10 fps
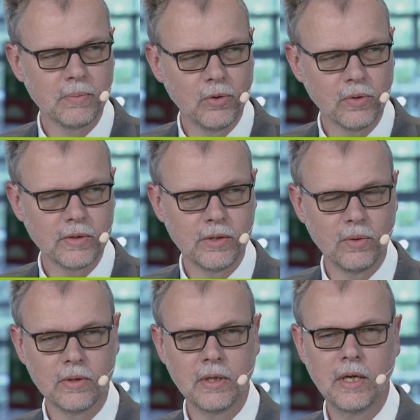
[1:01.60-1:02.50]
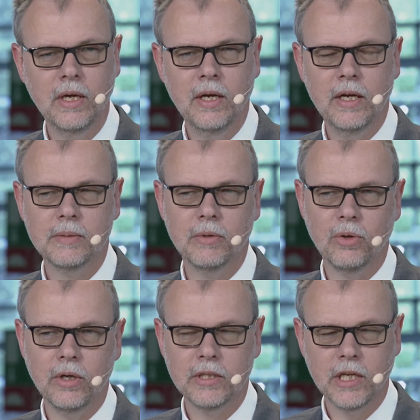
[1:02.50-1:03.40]
1 production. But for
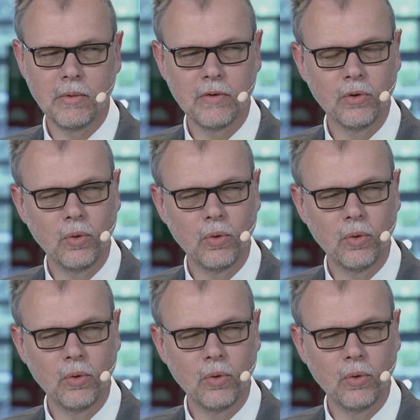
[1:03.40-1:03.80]
us it is also